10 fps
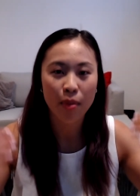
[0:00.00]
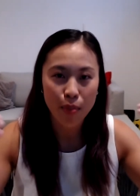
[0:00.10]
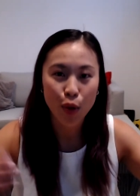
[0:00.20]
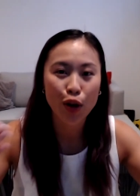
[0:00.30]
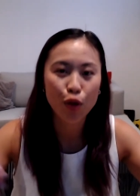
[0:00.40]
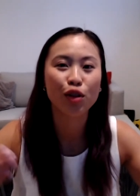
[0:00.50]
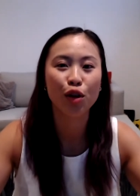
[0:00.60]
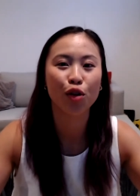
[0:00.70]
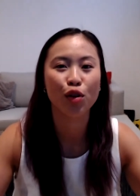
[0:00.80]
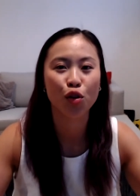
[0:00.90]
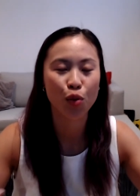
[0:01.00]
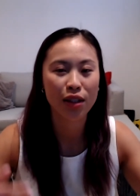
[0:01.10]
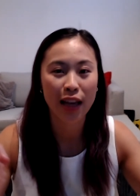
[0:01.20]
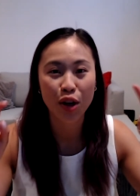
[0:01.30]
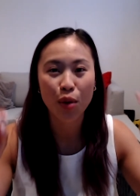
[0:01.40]
building closer and closer
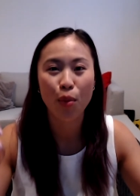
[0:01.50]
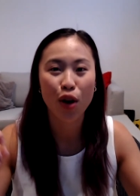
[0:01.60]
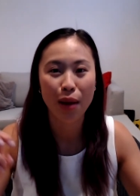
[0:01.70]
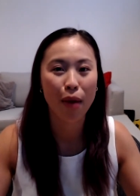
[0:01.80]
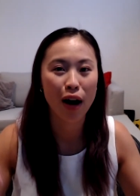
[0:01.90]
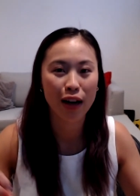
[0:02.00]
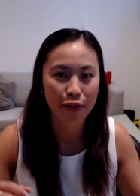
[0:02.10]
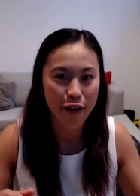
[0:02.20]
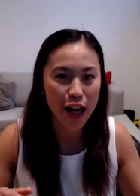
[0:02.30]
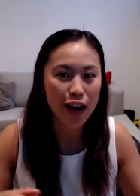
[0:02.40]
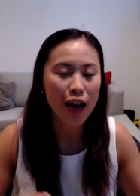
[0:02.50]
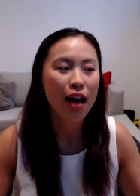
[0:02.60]
towards like community market fit,